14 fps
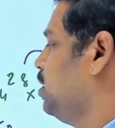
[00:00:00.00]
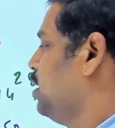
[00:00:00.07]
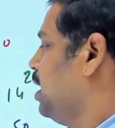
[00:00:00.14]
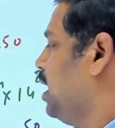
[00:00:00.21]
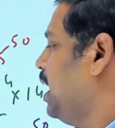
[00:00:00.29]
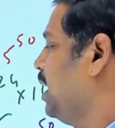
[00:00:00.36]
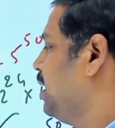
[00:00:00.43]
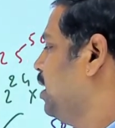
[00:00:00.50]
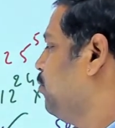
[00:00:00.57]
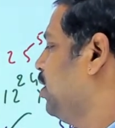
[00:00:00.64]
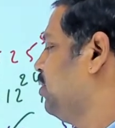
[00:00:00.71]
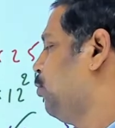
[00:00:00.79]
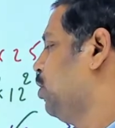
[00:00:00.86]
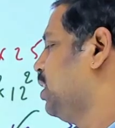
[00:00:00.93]
100,
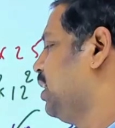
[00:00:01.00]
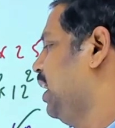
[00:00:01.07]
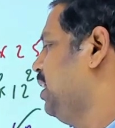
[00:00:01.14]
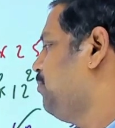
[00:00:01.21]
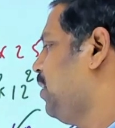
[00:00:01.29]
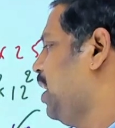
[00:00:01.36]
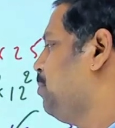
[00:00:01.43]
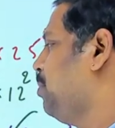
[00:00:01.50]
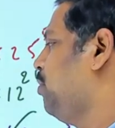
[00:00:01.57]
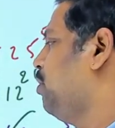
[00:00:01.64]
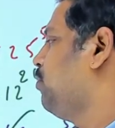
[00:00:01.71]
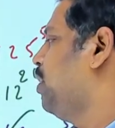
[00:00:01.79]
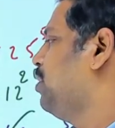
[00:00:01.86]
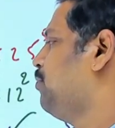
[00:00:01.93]
140, right? 5 power
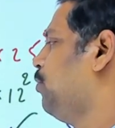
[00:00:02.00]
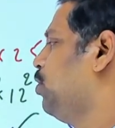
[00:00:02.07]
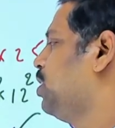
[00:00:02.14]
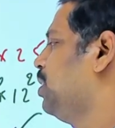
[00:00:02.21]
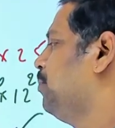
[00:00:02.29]
140.